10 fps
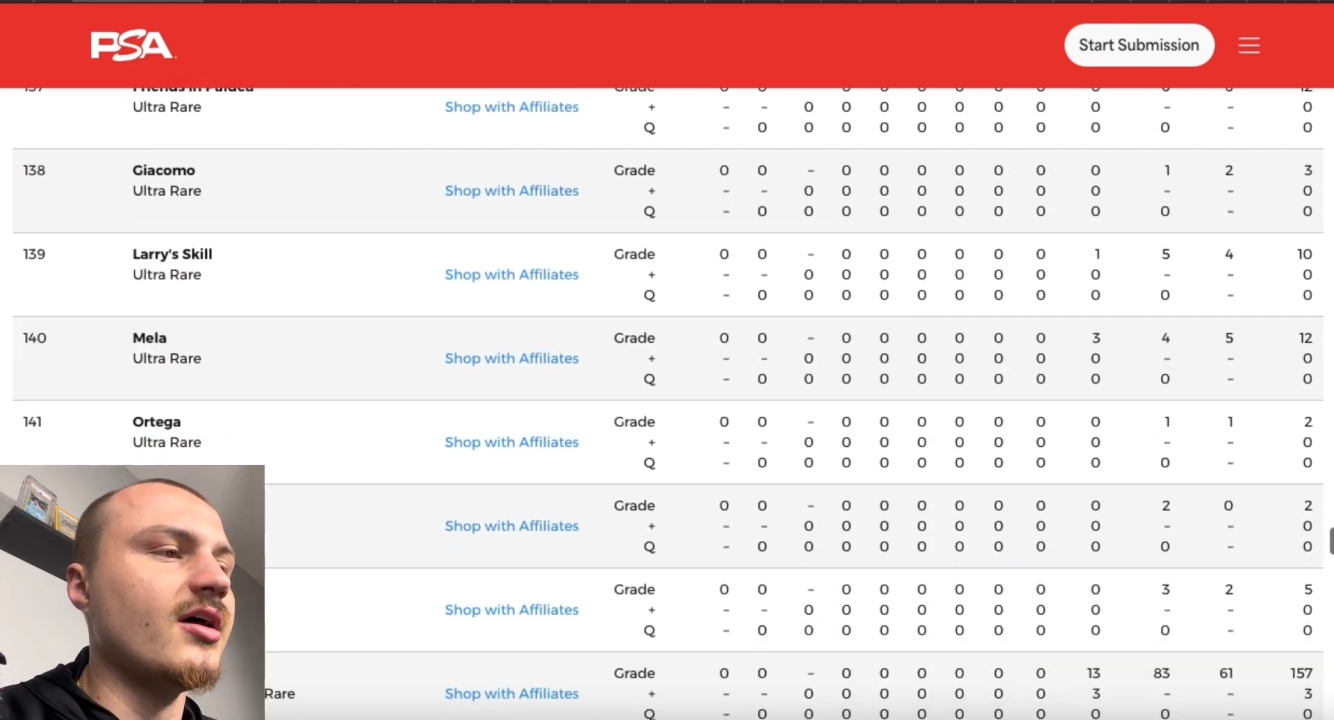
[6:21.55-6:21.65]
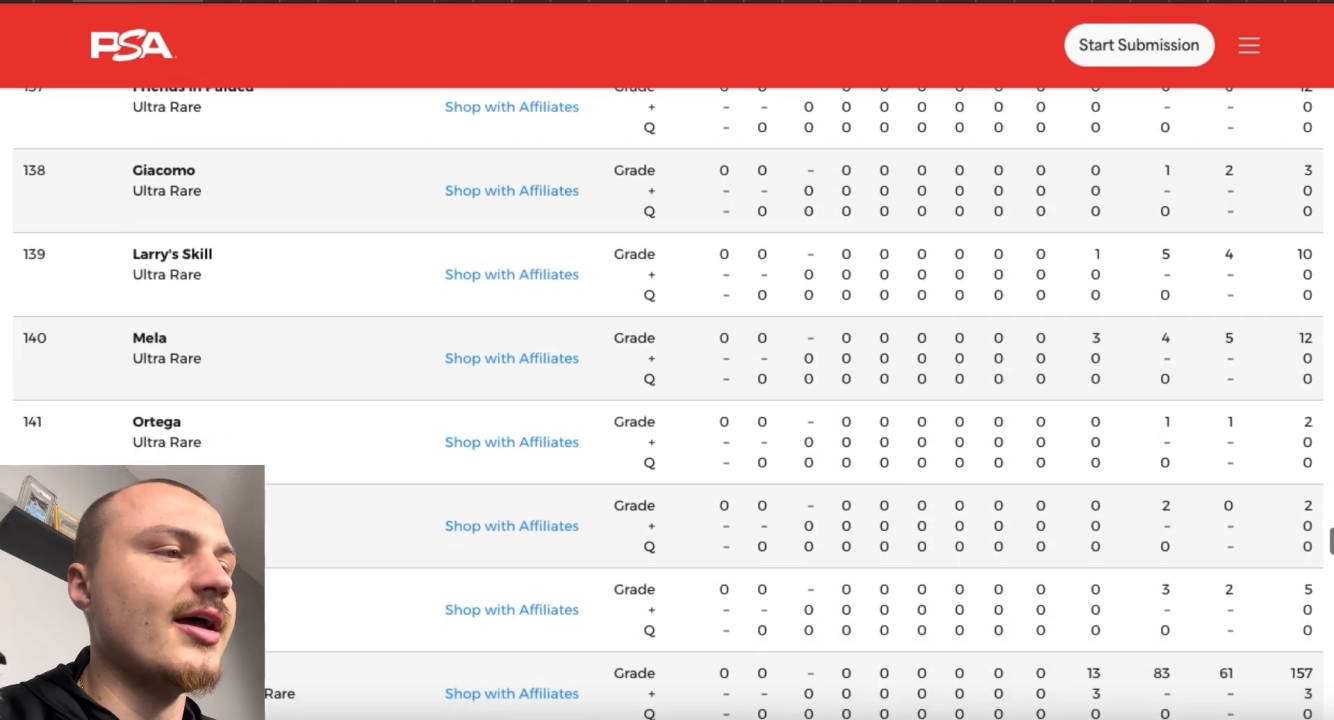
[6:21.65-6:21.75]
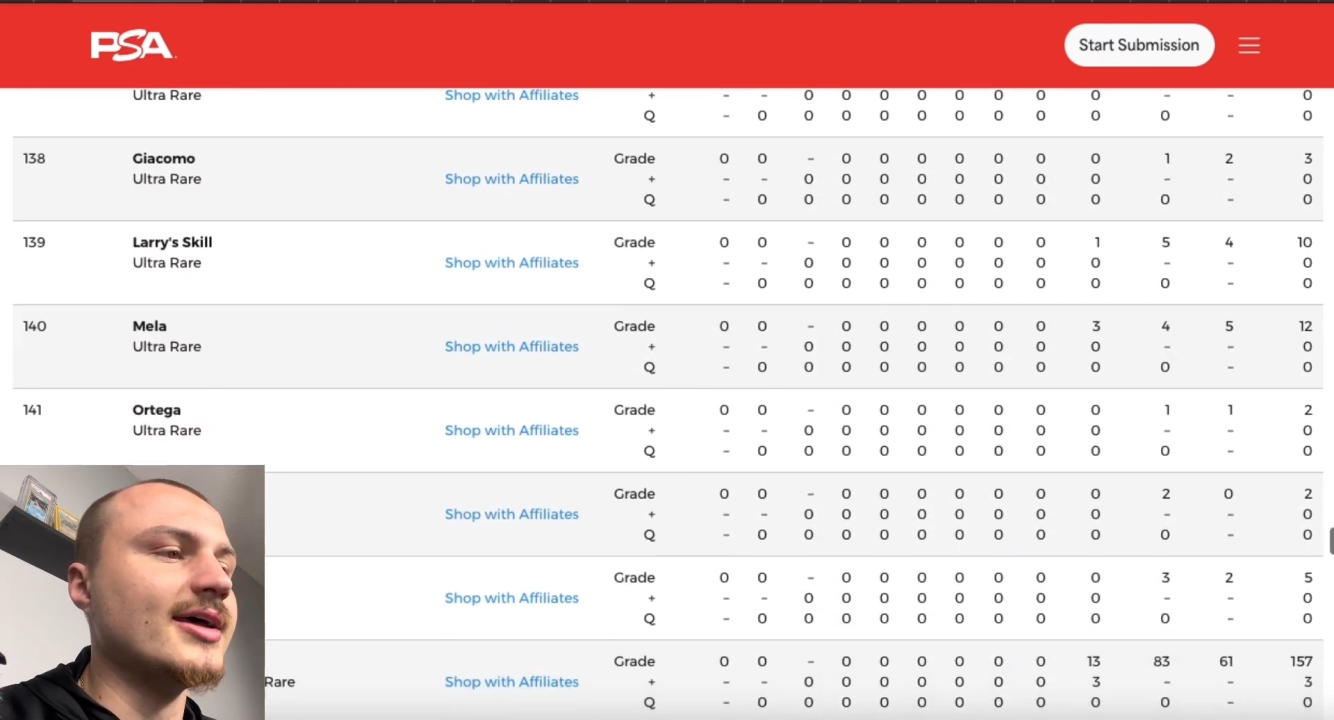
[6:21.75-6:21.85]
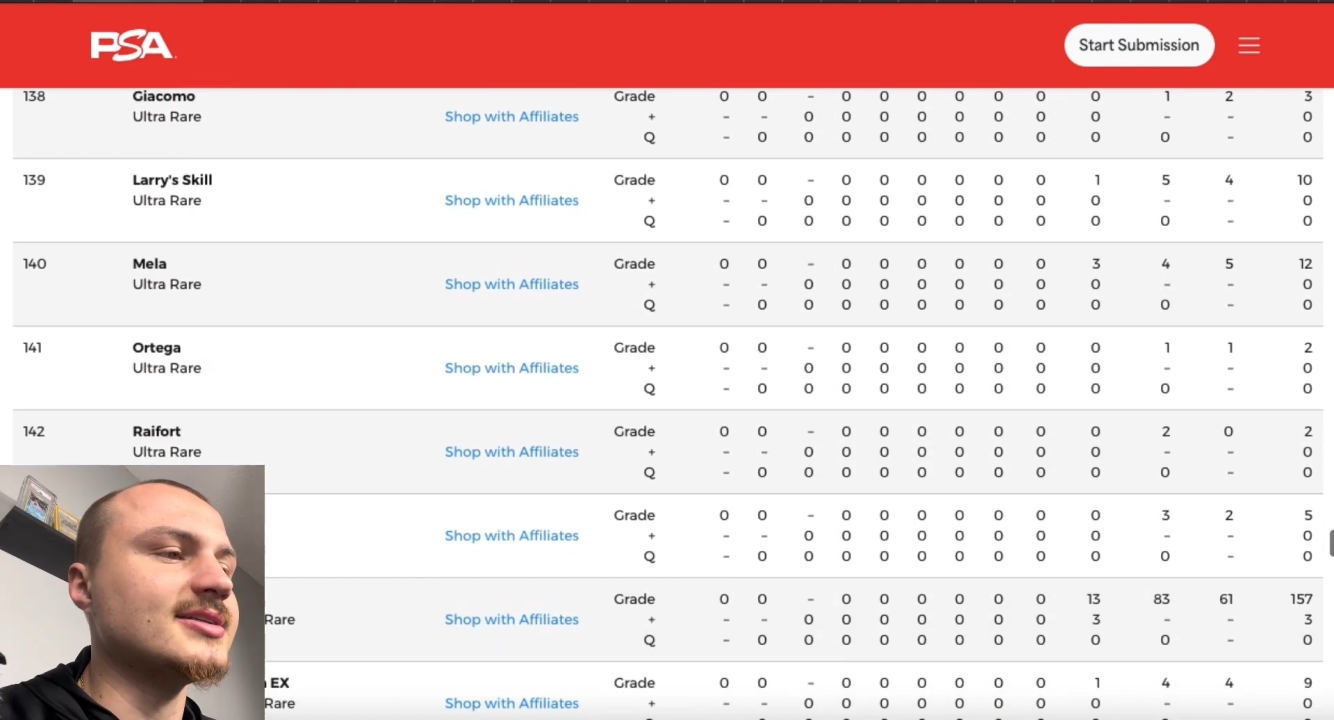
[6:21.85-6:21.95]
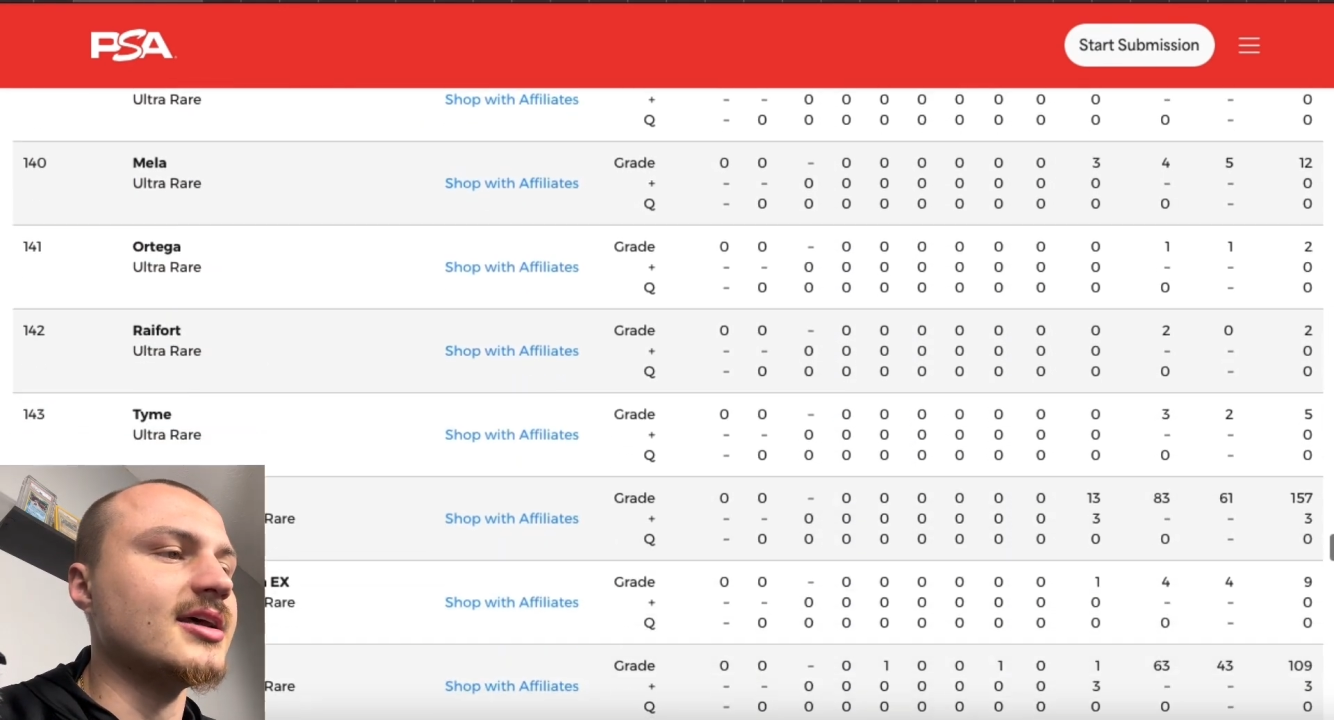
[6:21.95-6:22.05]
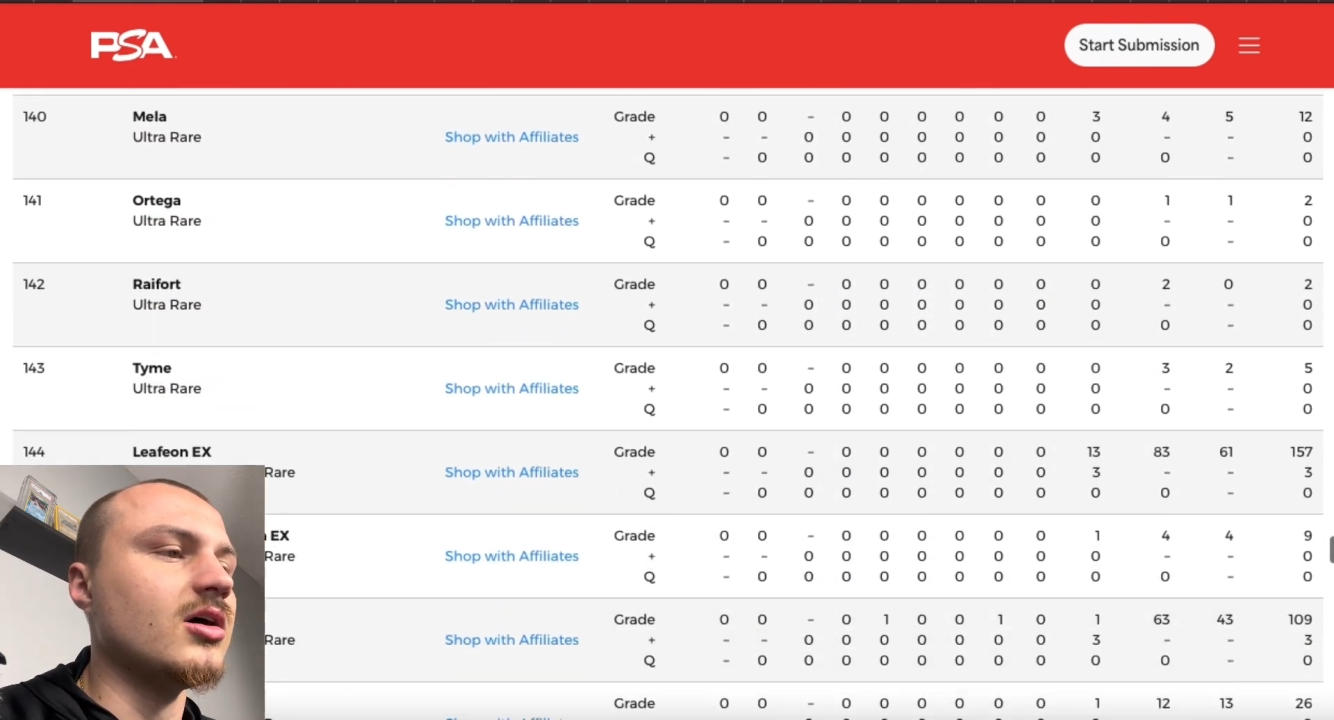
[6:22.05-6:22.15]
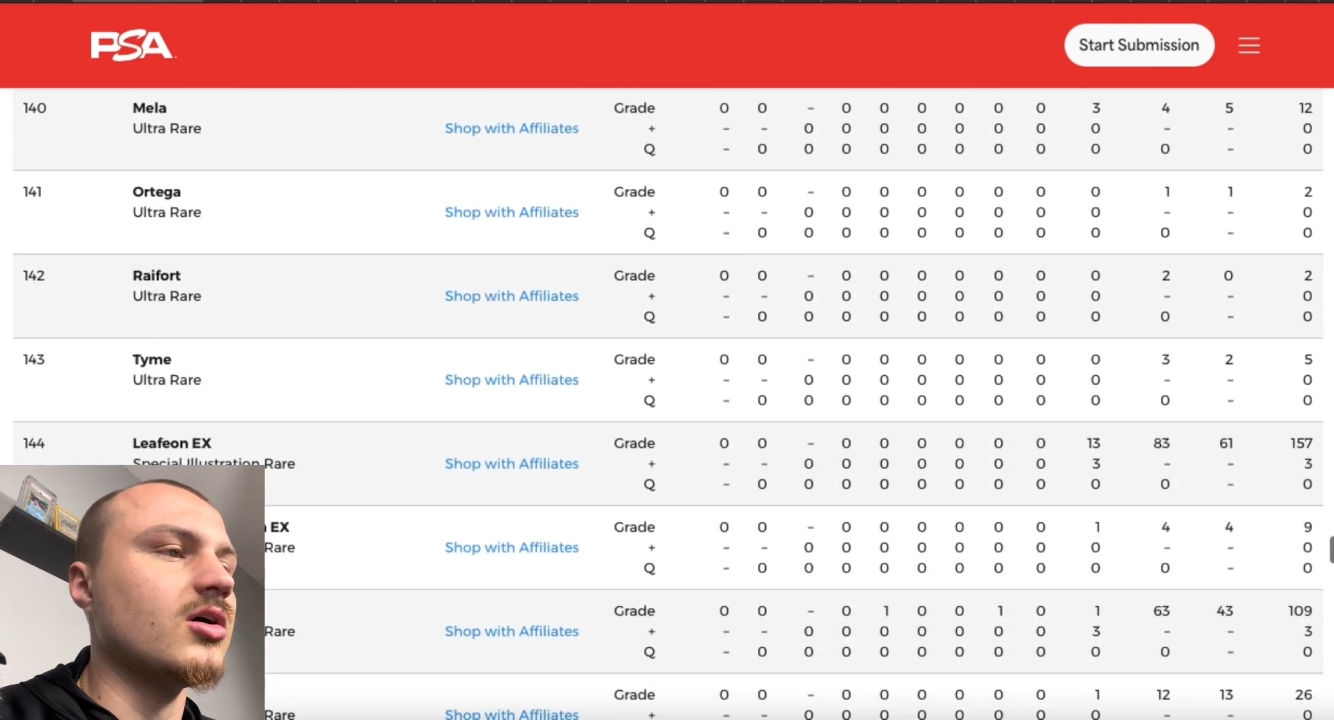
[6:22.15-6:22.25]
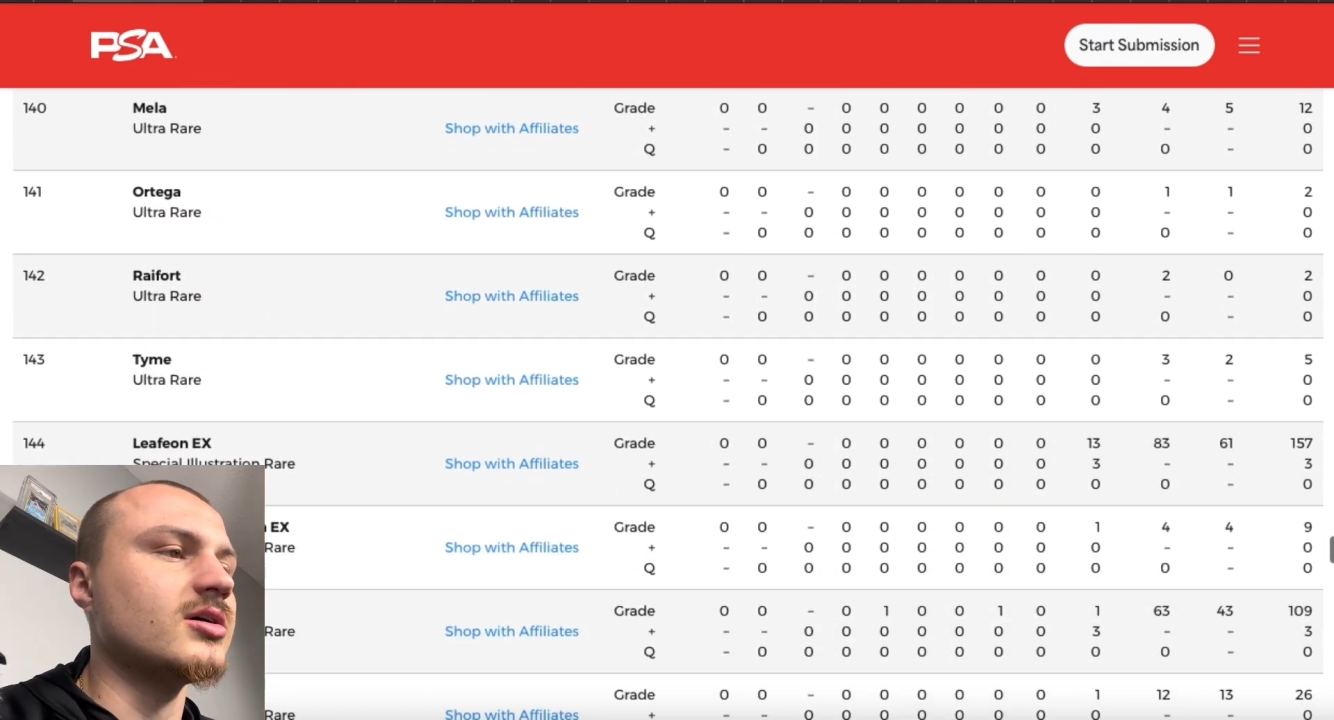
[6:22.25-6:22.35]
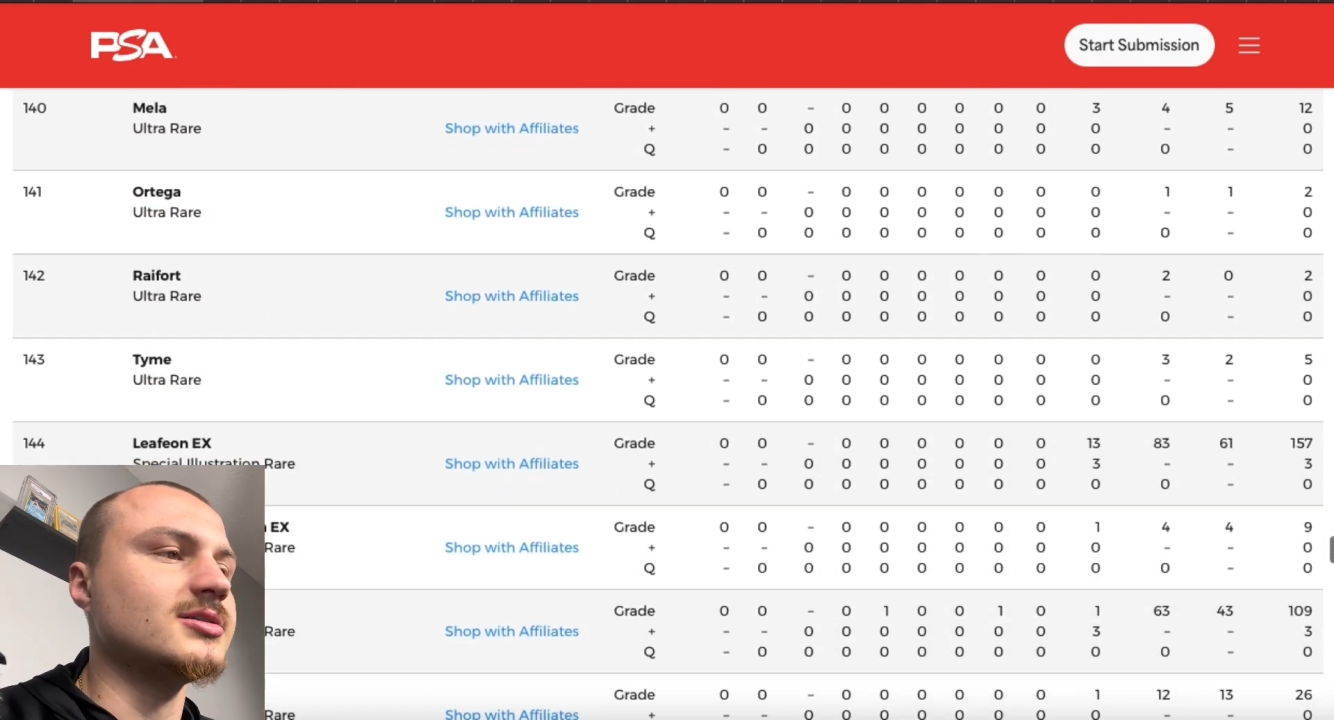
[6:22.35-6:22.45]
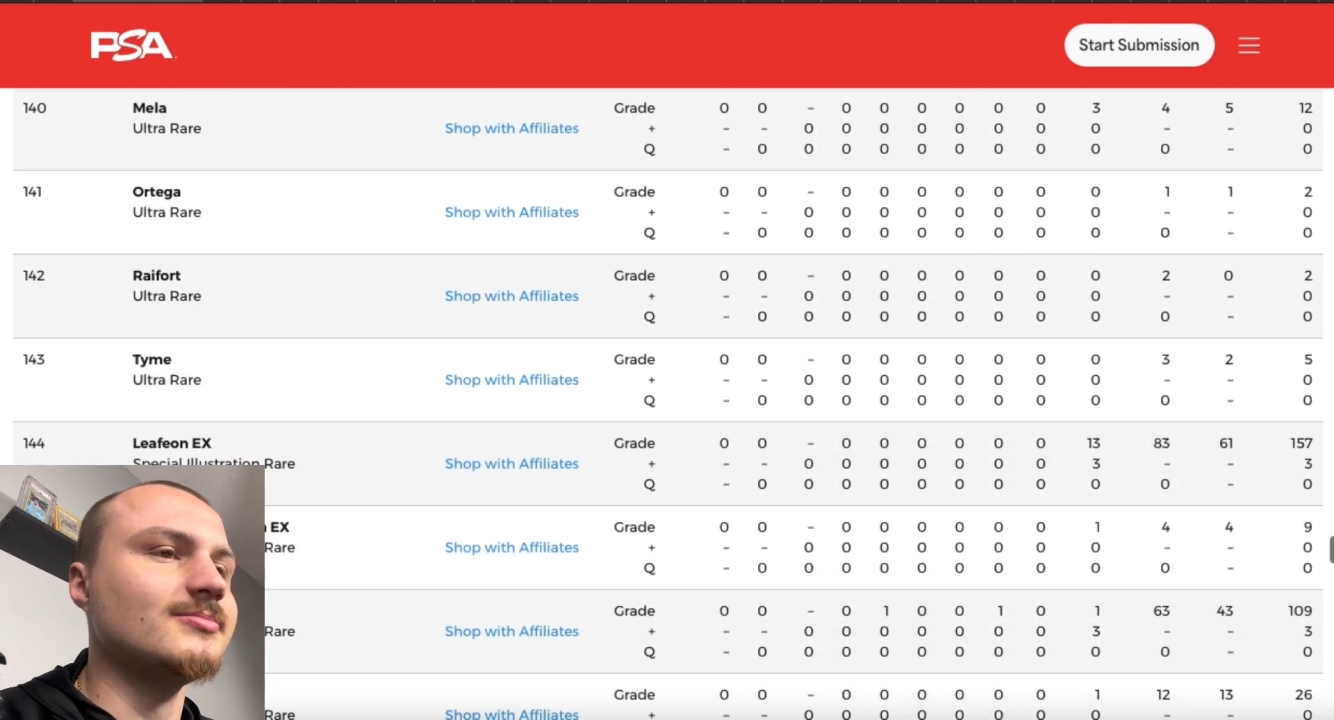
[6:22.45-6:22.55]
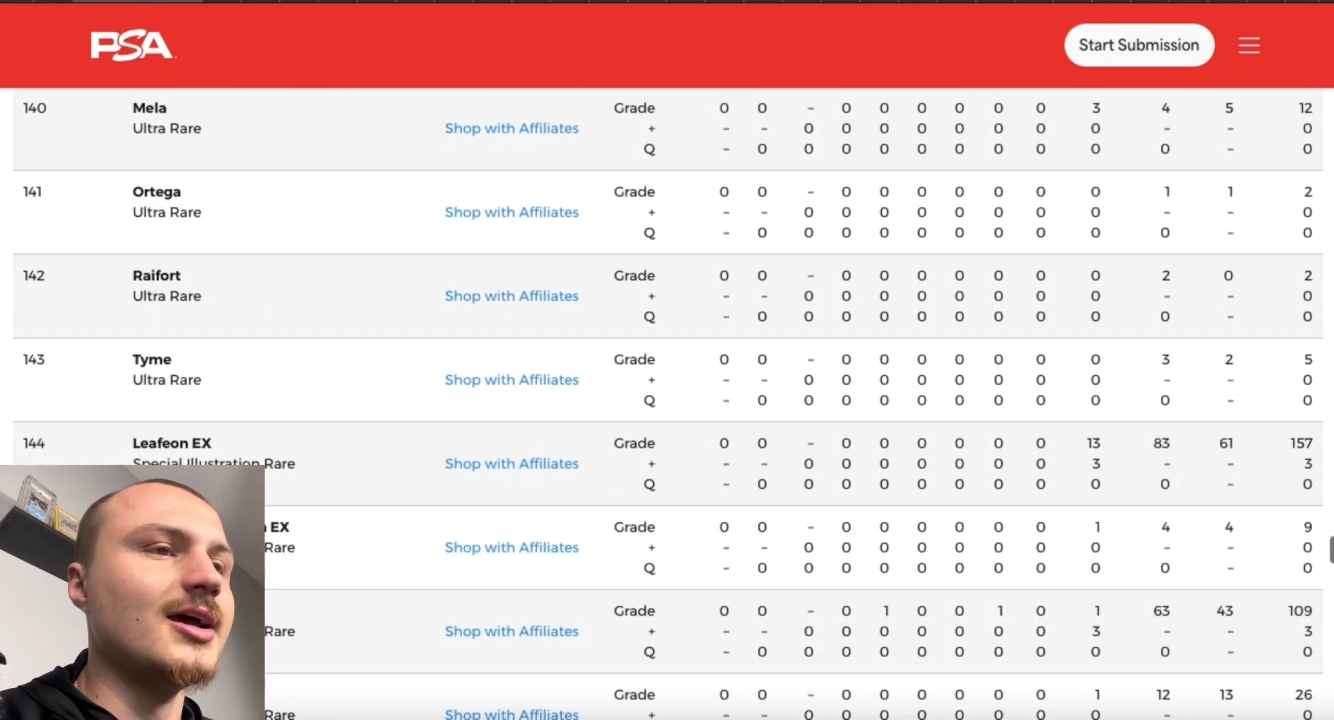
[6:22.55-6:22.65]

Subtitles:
SARs.